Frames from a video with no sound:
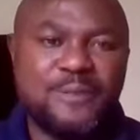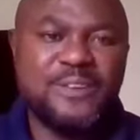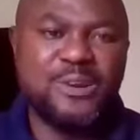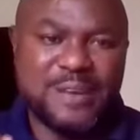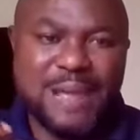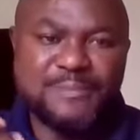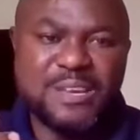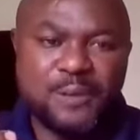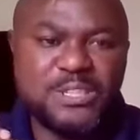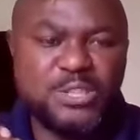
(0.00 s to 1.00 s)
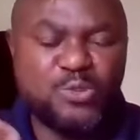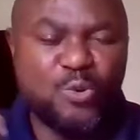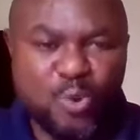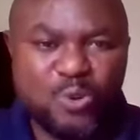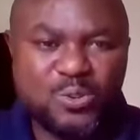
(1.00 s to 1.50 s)
of the organism of the
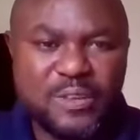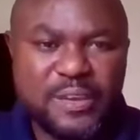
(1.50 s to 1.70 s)
donor?